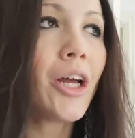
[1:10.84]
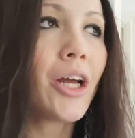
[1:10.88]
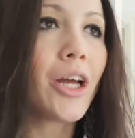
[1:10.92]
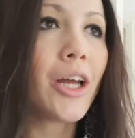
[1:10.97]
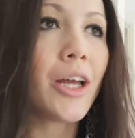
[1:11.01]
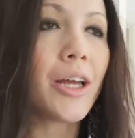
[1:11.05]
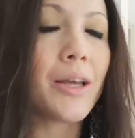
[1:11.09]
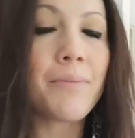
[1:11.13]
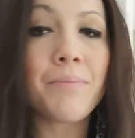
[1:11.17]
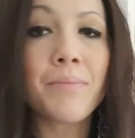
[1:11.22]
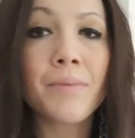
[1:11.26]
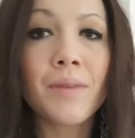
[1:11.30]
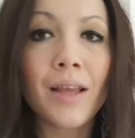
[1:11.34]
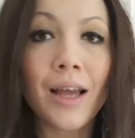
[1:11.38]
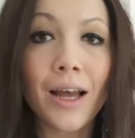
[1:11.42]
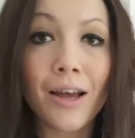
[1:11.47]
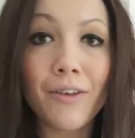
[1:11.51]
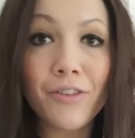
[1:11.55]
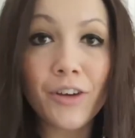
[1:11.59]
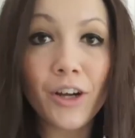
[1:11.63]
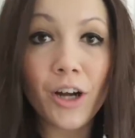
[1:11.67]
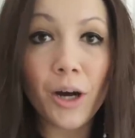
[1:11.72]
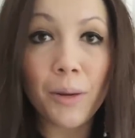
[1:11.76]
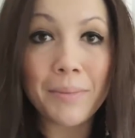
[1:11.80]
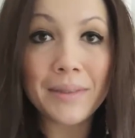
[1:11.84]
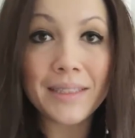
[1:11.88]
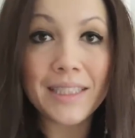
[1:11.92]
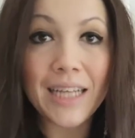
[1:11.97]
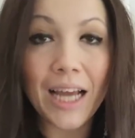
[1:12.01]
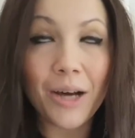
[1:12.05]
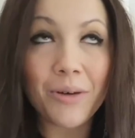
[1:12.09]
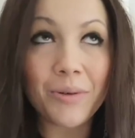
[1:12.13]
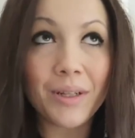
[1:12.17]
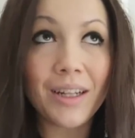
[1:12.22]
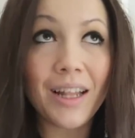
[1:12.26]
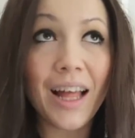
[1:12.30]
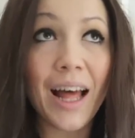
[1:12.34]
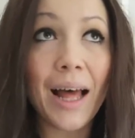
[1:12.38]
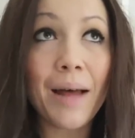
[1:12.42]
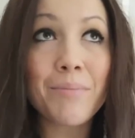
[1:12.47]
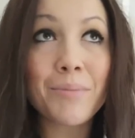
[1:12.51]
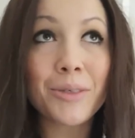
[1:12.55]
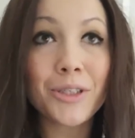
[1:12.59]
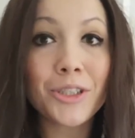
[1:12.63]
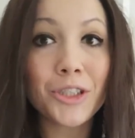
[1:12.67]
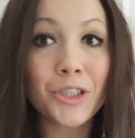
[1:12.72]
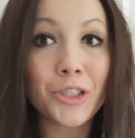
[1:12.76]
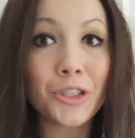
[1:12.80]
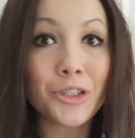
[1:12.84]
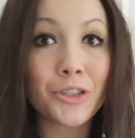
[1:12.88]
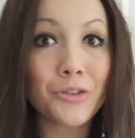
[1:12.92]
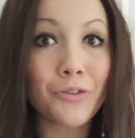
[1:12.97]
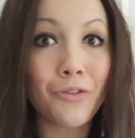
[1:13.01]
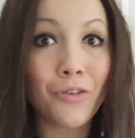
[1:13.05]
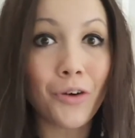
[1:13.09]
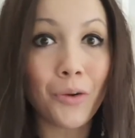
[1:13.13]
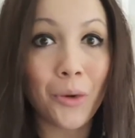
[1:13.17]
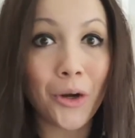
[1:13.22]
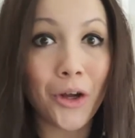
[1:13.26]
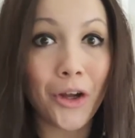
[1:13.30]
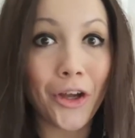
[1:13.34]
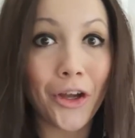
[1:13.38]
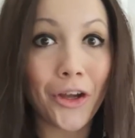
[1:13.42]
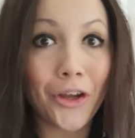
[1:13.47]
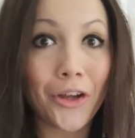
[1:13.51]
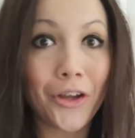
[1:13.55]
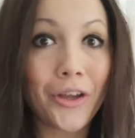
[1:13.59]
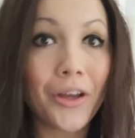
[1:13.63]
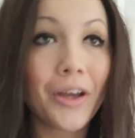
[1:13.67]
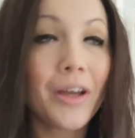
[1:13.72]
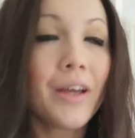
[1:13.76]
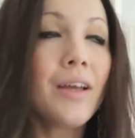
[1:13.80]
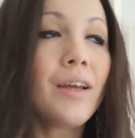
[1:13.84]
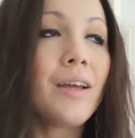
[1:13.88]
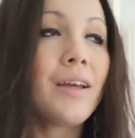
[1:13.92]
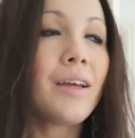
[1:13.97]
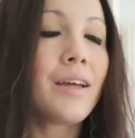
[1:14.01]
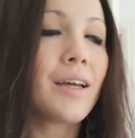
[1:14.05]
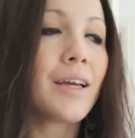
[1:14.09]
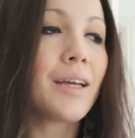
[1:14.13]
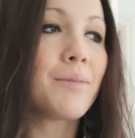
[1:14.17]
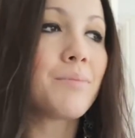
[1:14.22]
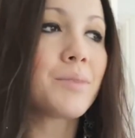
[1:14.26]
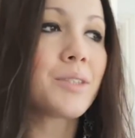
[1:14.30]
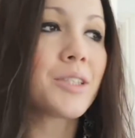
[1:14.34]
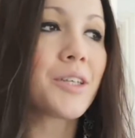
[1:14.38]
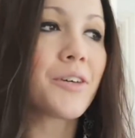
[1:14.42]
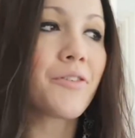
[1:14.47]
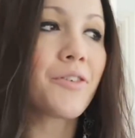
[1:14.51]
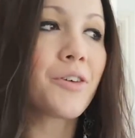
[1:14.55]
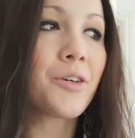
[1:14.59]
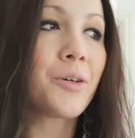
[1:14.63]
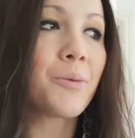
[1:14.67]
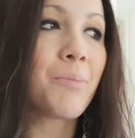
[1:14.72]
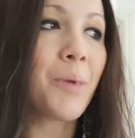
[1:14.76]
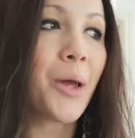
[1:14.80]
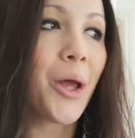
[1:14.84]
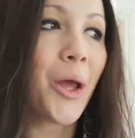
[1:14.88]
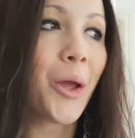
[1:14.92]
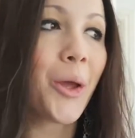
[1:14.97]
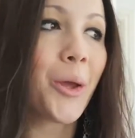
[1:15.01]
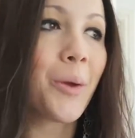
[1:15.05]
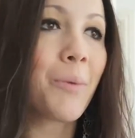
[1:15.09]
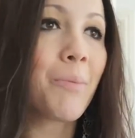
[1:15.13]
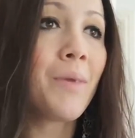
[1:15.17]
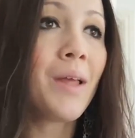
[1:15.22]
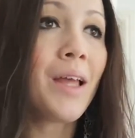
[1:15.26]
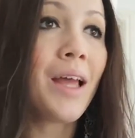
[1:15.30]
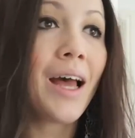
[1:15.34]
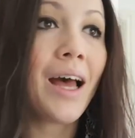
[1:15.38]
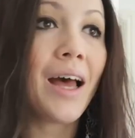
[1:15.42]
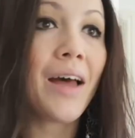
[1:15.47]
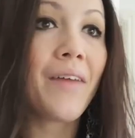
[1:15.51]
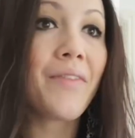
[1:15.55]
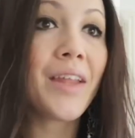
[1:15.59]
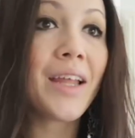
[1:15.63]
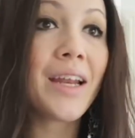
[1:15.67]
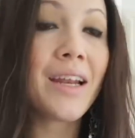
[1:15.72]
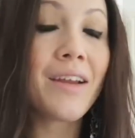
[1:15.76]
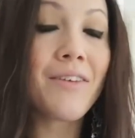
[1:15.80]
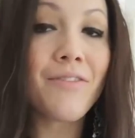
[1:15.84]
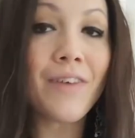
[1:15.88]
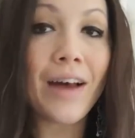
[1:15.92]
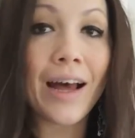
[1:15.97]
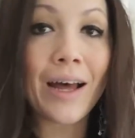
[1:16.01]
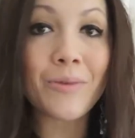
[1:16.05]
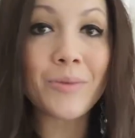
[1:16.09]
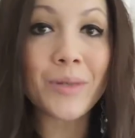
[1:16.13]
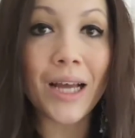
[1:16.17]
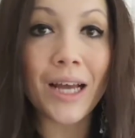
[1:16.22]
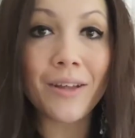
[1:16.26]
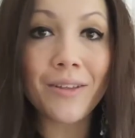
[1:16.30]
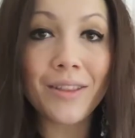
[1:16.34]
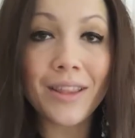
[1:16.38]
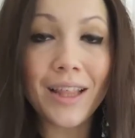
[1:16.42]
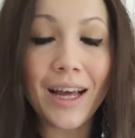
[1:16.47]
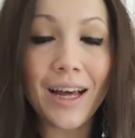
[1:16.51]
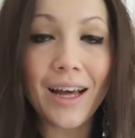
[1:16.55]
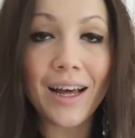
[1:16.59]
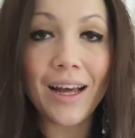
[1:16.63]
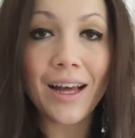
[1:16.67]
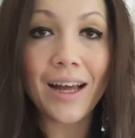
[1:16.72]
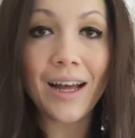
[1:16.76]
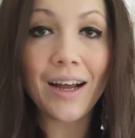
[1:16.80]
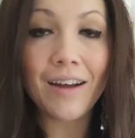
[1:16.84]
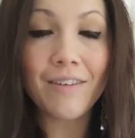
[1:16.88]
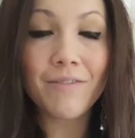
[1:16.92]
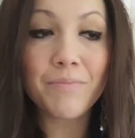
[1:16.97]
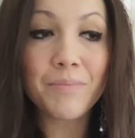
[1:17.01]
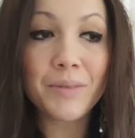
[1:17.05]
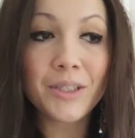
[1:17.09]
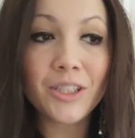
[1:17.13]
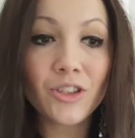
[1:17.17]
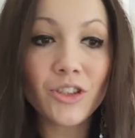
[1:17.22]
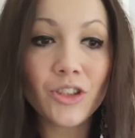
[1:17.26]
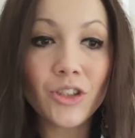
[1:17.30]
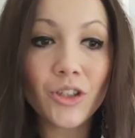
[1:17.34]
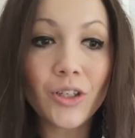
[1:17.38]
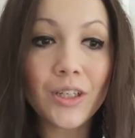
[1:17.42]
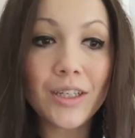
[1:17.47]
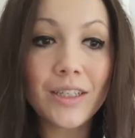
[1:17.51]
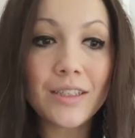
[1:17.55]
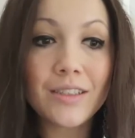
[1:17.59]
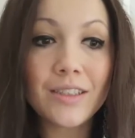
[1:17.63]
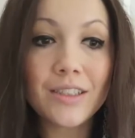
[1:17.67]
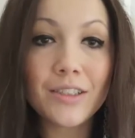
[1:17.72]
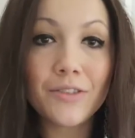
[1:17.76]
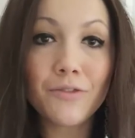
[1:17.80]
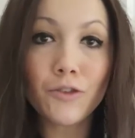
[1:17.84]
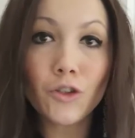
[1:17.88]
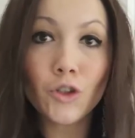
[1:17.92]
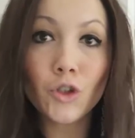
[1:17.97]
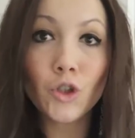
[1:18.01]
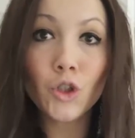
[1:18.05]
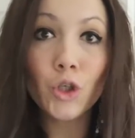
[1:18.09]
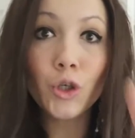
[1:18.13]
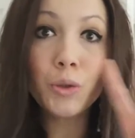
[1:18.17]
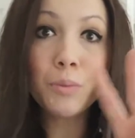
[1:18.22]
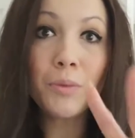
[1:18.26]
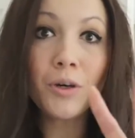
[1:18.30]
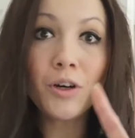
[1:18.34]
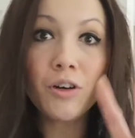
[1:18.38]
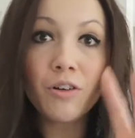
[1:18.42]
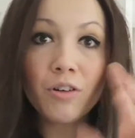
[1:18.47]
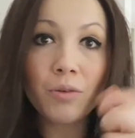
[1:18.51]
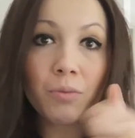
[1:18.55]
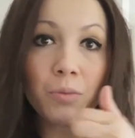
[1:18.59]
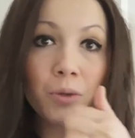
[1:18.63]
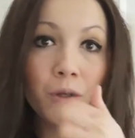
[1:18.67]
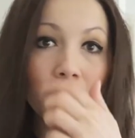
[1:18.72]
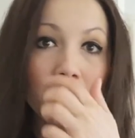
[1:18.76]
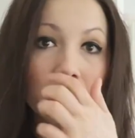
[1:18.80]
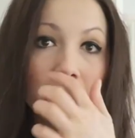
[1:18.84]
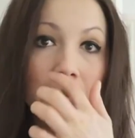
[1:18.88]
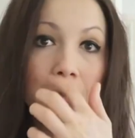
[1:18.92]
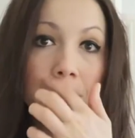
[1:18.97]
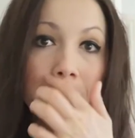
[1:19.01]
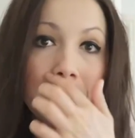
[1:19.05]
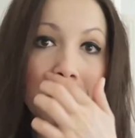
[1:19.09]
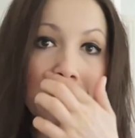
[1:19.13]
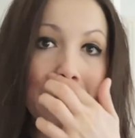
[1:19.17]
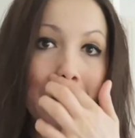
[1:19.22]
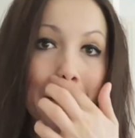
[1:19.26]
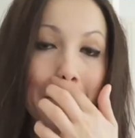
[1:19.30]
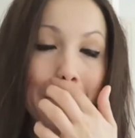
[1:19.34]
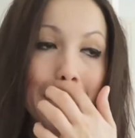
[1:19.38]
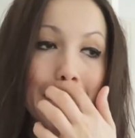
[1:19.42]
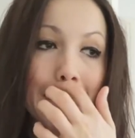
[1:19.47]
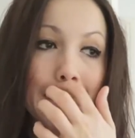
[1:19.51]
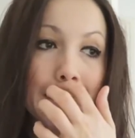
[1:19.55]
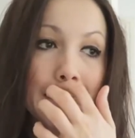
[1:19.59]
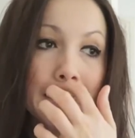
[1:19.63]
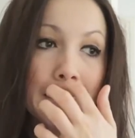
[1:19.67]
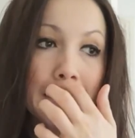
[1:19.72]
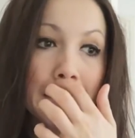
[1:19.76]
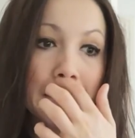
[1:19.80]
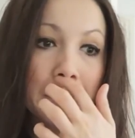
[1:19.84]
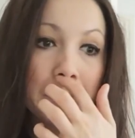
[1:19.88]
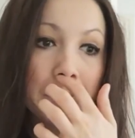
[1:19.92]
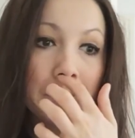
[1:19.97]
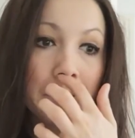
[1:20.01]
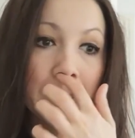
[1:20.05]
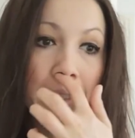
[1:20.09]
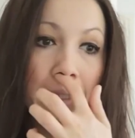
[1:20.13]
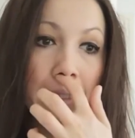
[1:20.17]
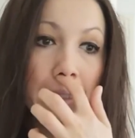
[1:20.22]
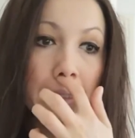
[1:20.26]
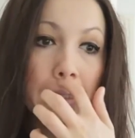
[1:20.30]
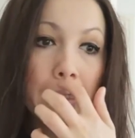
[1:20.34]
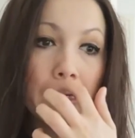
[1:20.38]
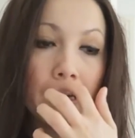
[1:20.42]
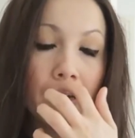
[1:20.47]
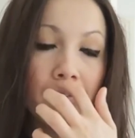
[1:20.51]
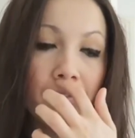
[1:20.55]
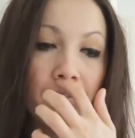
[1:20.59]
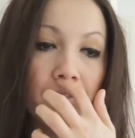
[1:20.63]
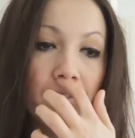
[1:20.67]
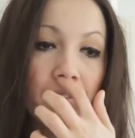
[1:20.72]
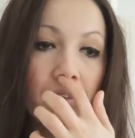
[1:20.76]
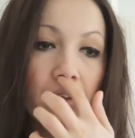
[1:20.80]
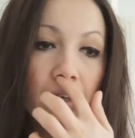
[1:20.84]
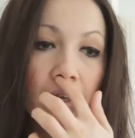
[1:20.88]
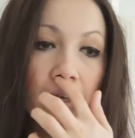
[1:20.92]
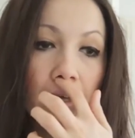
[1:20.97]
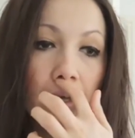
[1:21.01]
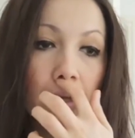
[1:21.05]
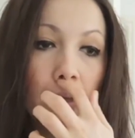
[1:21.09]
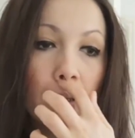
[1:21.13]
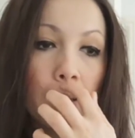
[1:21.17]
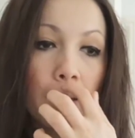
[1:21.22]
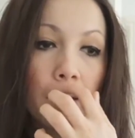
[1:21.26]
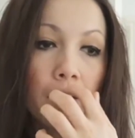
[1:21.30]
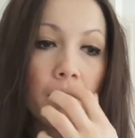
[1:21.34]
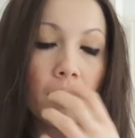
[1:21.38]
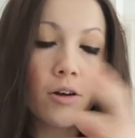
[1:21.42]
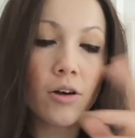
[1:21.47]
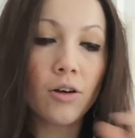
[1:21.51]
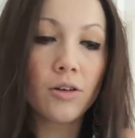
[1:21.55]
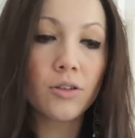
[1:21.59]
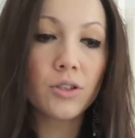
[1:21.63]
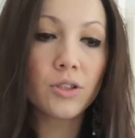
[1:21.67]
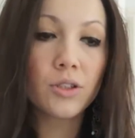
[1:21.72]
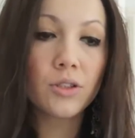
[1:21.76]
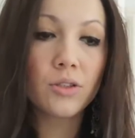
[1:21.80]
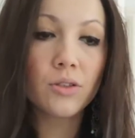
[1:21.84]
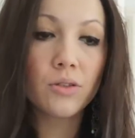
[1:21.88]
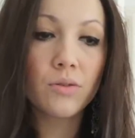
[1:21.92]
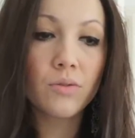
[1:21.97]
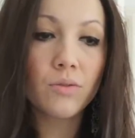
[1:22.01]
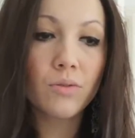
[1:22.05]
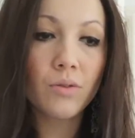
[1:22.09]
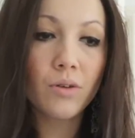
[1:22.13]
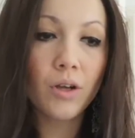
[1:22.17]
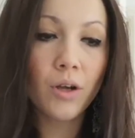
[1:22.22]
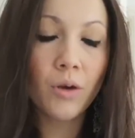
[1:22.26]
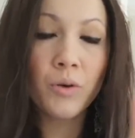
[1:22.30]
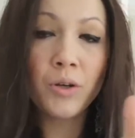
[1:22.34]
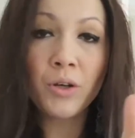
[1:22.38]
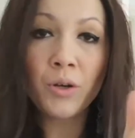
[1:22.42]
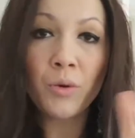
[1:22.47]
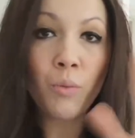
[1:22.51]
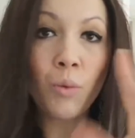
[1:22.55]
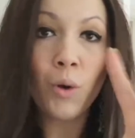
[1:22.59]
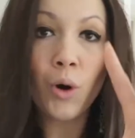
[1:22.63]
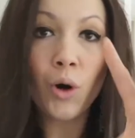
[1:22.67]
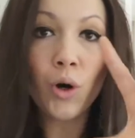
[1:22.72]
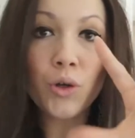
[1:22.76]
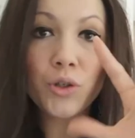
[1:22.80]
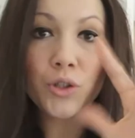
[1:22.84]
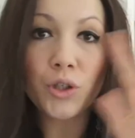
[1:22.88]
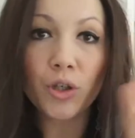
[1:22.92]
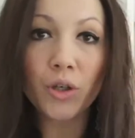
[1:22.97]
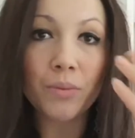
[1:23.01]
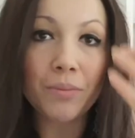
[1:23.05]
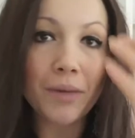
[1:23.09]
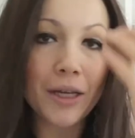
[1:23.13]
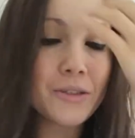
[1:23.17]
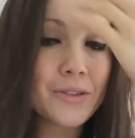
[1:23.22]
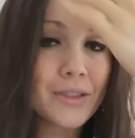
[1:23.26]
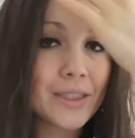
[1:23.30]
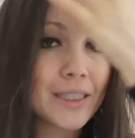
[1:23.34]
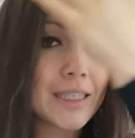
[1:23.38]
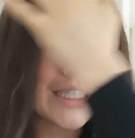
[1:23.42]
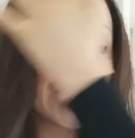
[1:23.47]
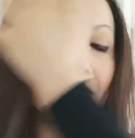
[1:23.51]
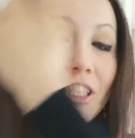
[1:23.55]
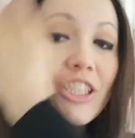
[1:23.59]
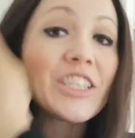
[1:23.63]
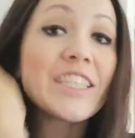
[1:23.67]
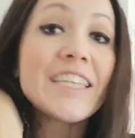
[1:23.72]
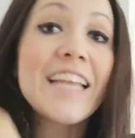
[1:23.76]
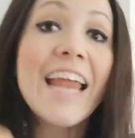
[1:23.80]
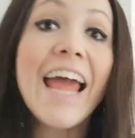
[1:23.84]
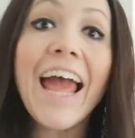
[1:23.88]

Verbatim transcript: Um, I forgot my towel and my shoes for work. Um, so I've come home. And then I found out that I've been shortlisted for two more awards. So that means this week I've got an award almost each